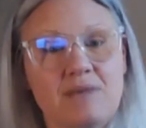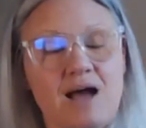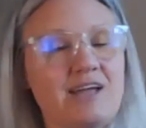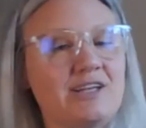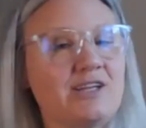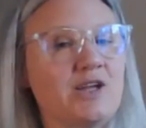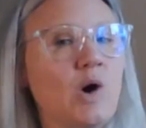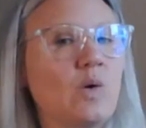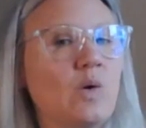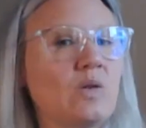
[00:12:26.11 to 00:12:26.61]

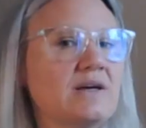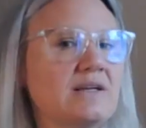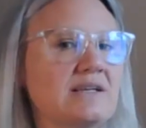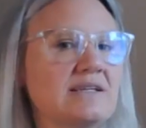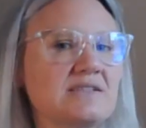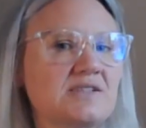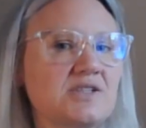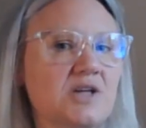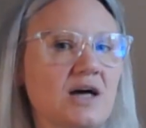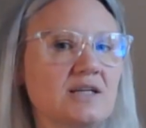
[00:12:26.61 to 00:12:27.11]
know that
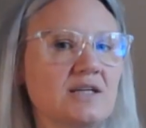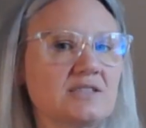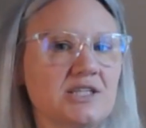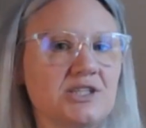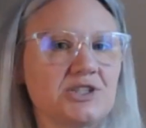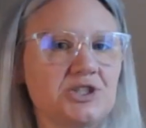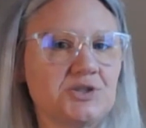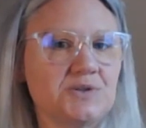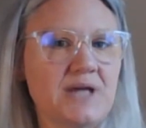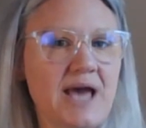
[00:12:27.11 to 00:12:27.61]
it's not
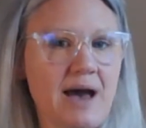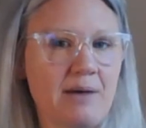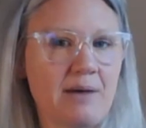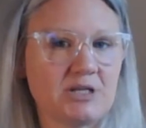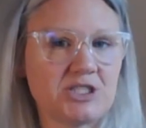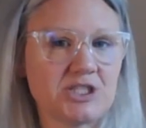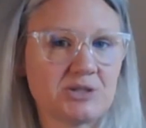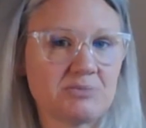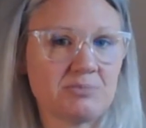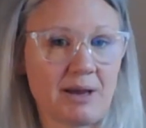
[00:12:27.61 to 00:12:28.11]
tissue
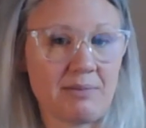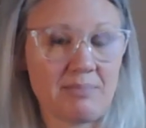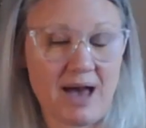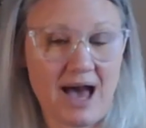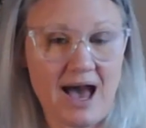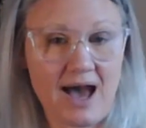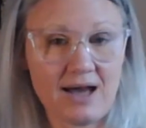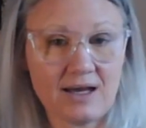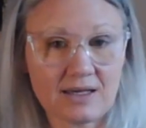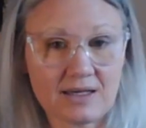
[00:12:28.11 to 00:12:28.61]
damage in my
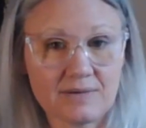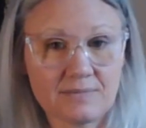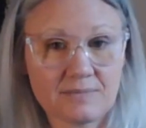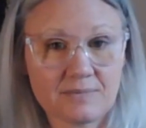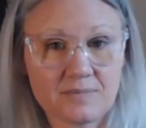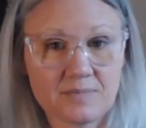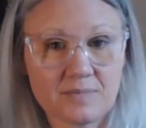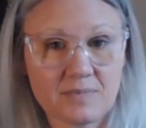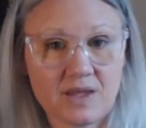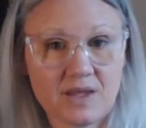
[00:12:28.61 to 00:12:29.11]
back.
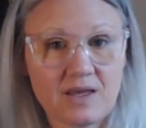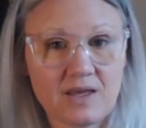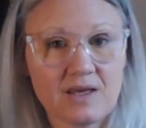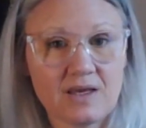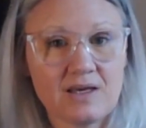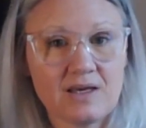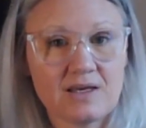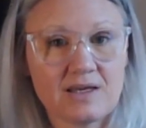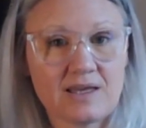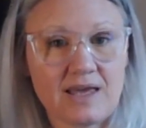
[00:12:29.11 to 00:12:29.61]

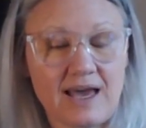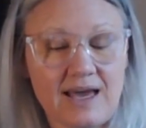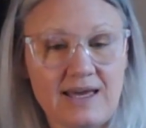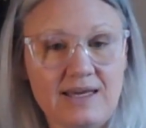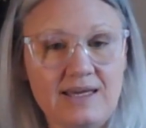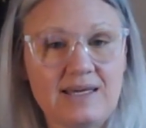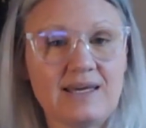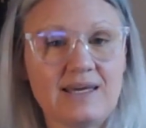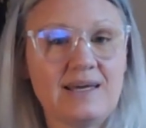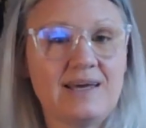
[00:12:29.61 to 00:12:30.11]

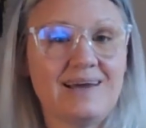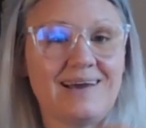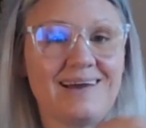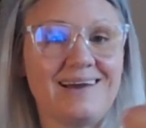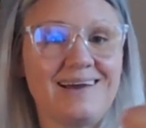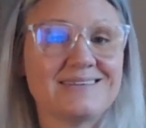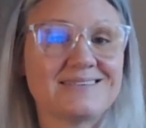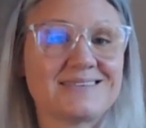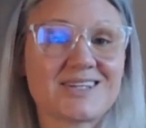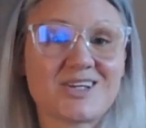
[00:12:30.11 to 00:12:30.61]
Okay.
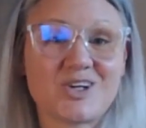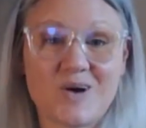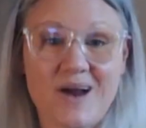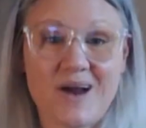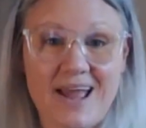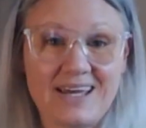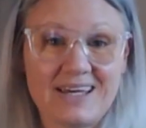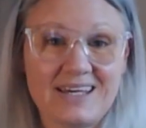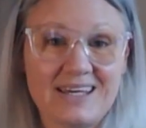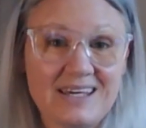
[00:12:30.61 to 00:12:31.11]
It's
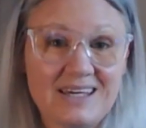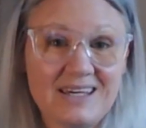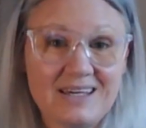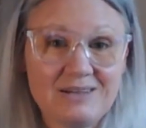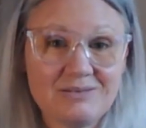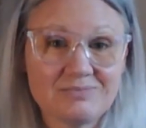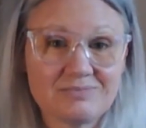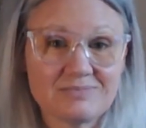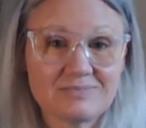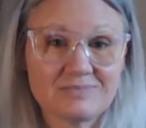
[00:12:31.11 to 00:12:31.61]

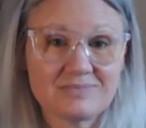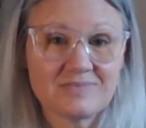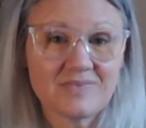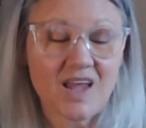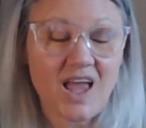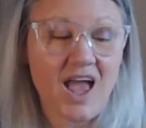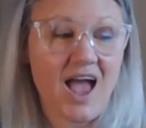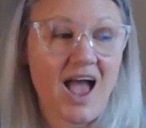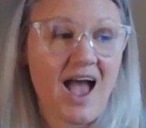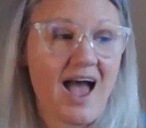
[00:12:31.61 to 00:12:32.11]
cranky.
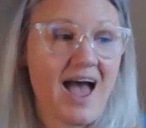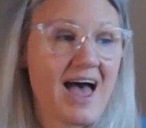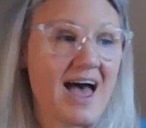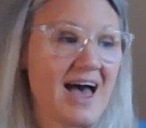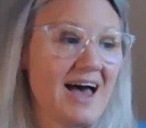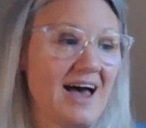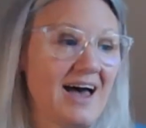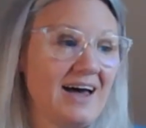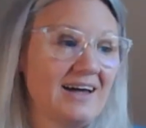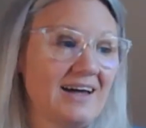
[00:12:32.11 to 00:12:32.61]

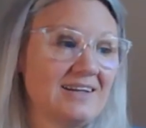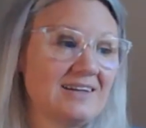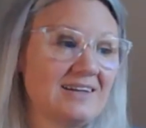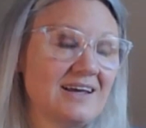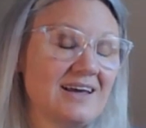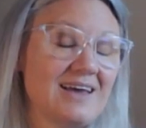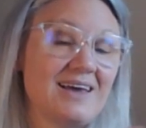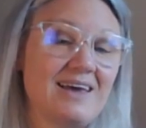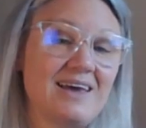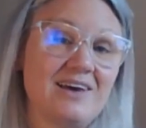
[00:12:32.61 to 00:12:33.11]
And
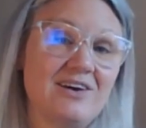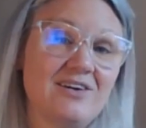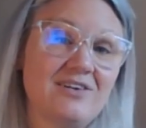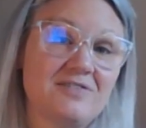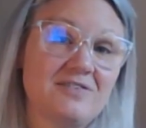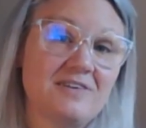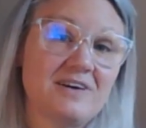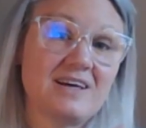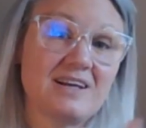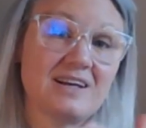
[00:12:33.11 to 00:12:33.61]

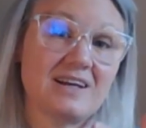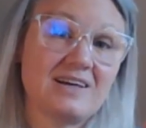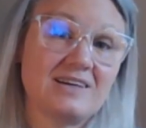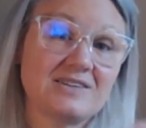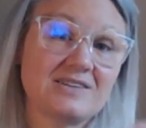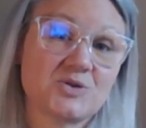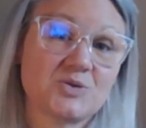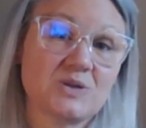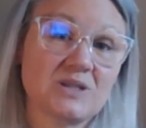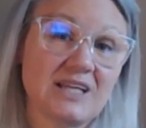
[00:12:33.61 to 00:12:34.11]
if it
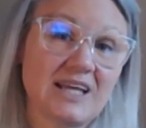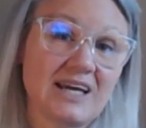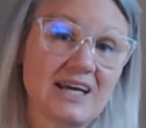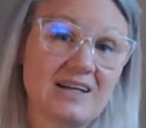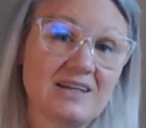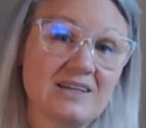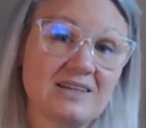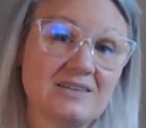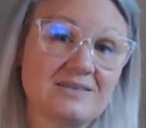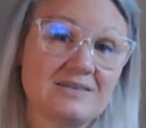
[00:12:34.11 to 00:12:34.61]
is
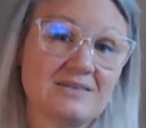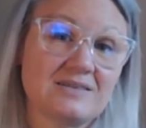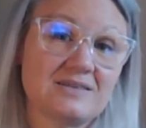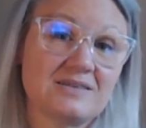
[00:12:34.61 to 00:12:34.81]
related